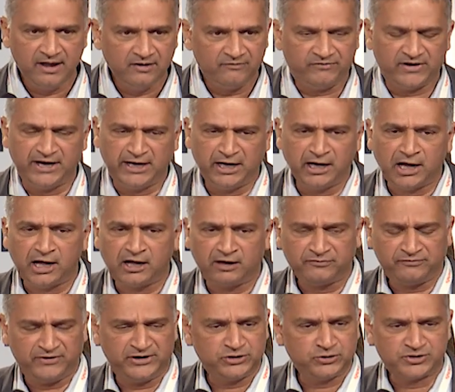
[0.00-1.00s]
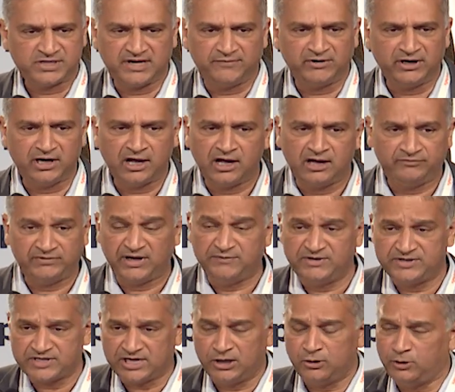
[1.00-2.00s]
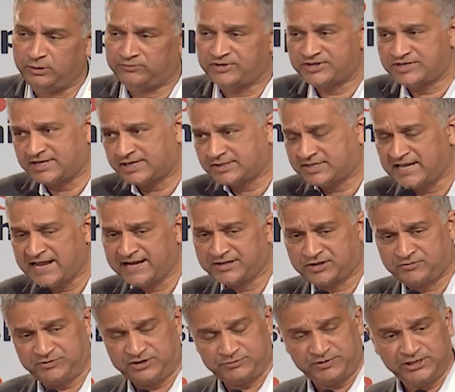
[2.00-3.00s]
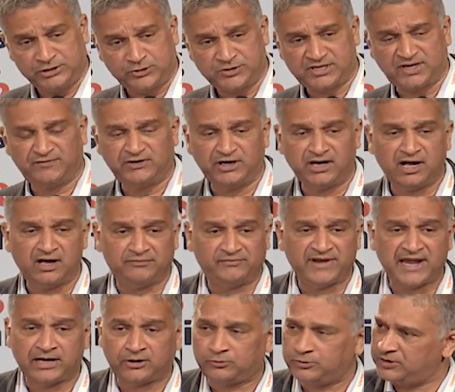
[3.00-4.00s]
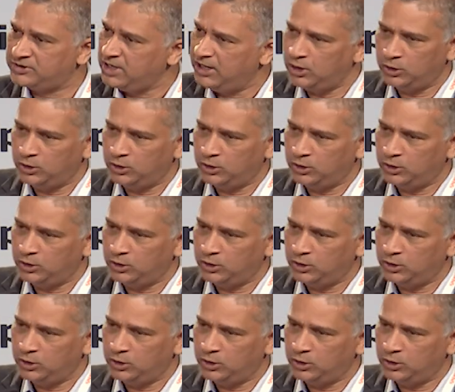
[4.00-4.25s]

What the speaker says: 5.5 went to 7.5, and we say, no, it was 6 lakhs, which went to 7.5 lakh crores,